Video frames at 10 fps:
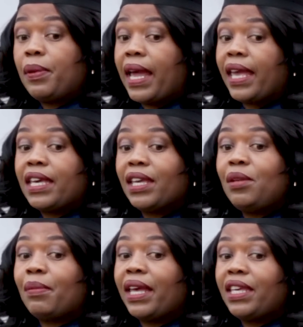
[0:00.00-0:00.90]
Like
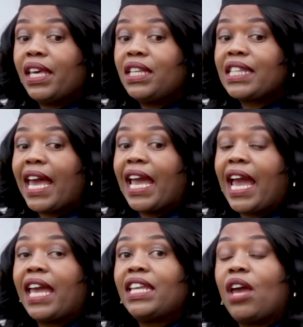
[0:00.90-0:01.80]
in my case,
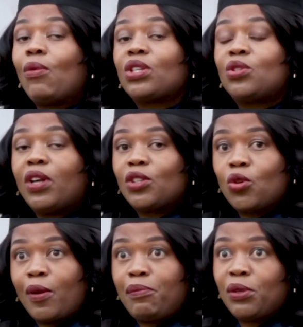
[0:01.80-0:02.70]
I was not
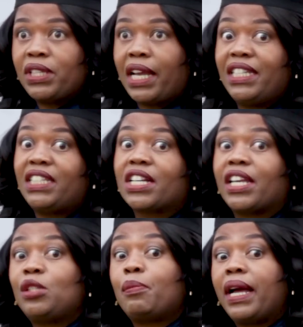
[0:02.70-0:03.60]
computer
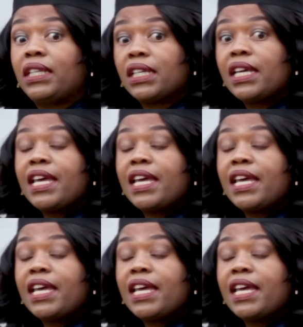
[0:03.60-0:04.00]
literate, but